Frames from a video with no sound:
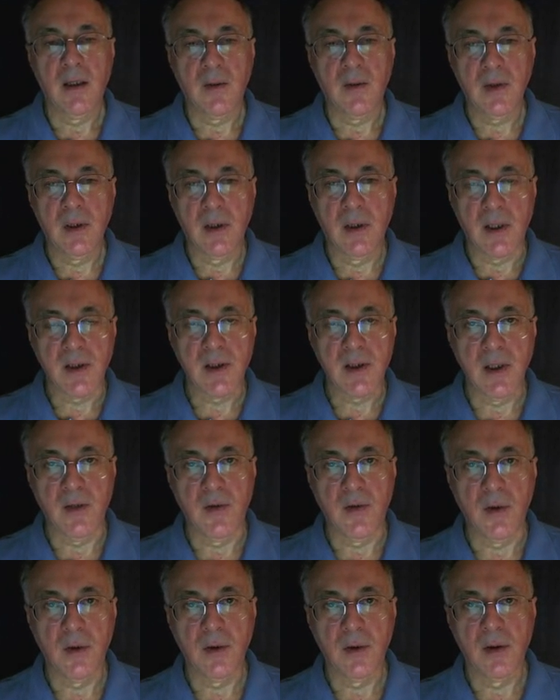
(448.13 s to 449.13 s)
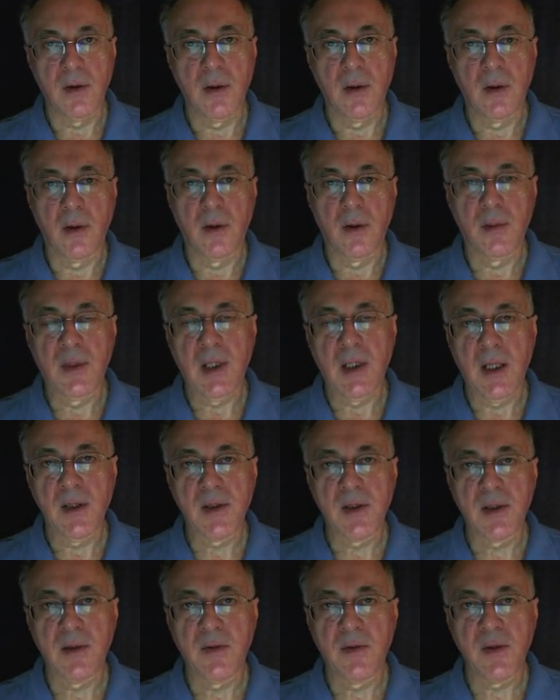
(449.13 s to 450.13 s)
Nevertheless, if you
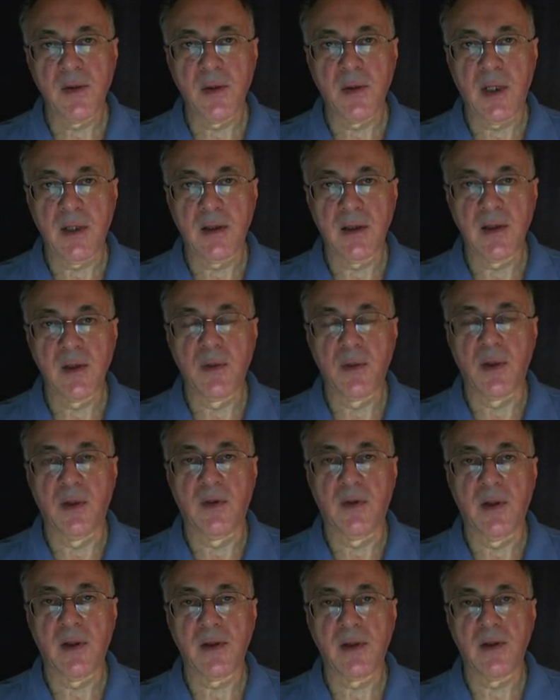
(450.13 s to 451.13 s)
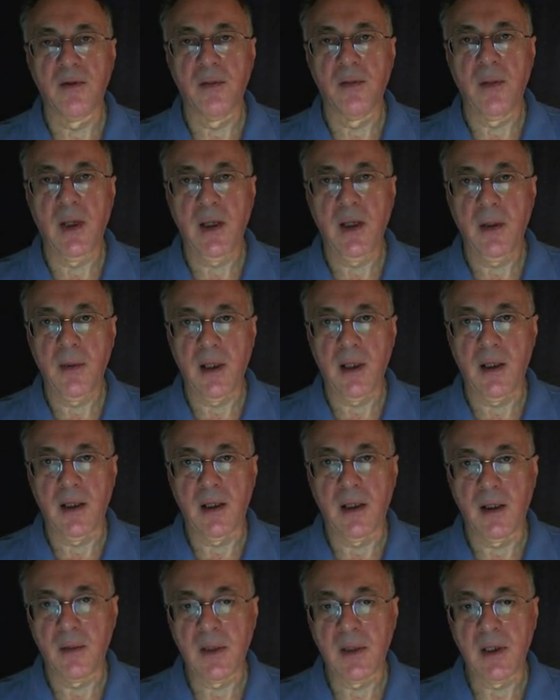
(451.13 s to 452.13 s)
obtain surface brightness profiles of many, many
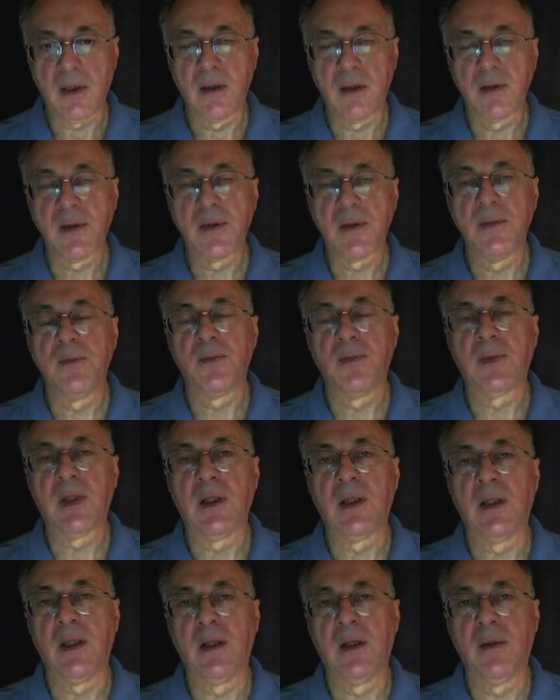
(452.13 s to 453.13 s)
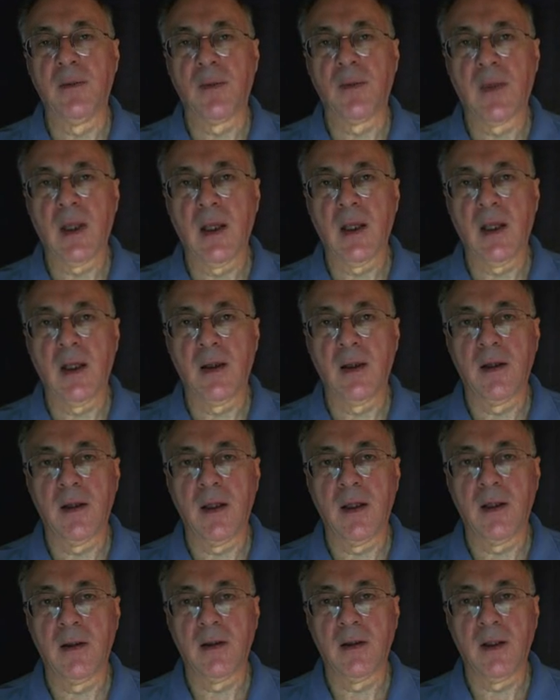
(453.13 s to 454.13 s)
ellipticals, and
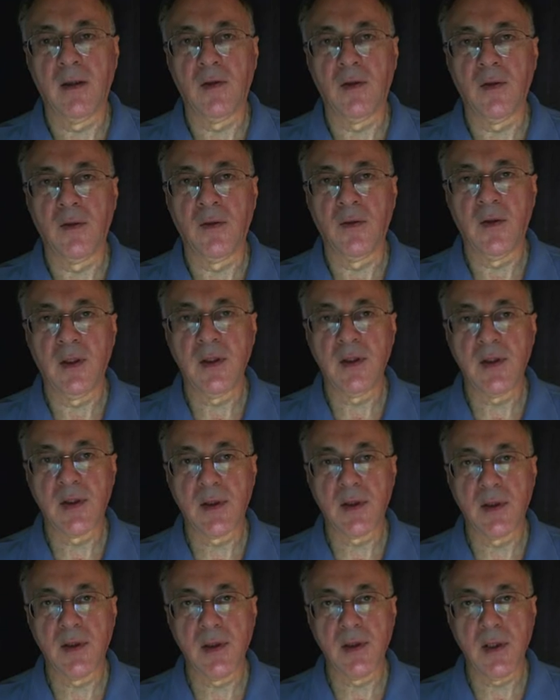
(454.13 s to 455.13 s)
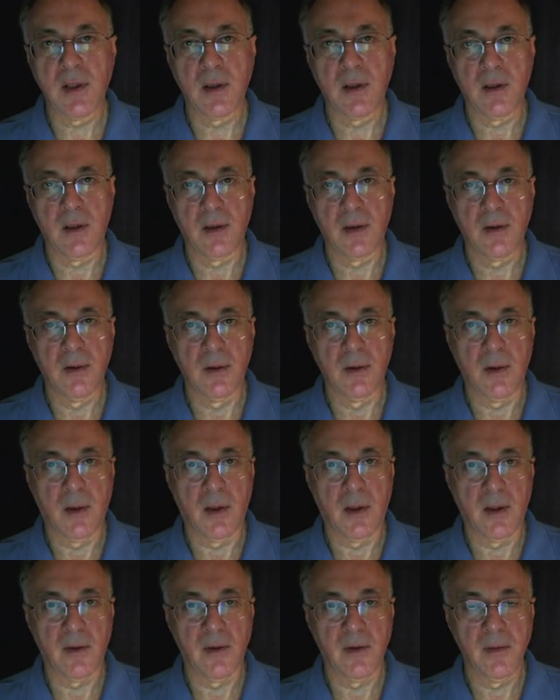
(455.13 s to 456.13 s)
then if you fit Cercic law to
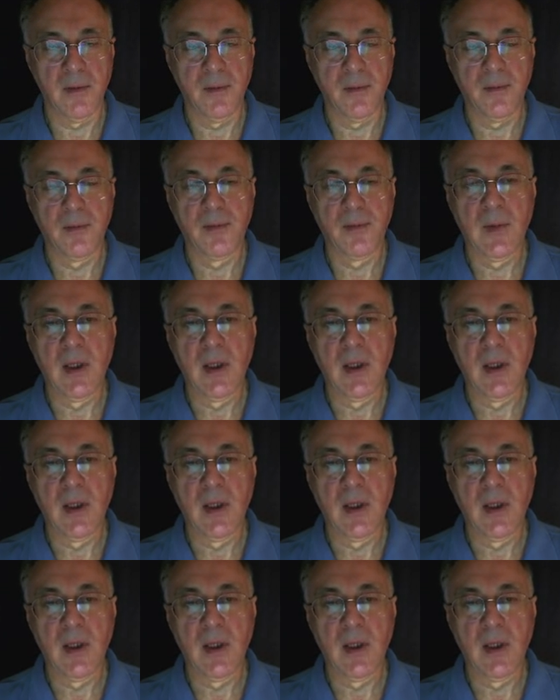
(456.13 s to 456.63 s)
all of them,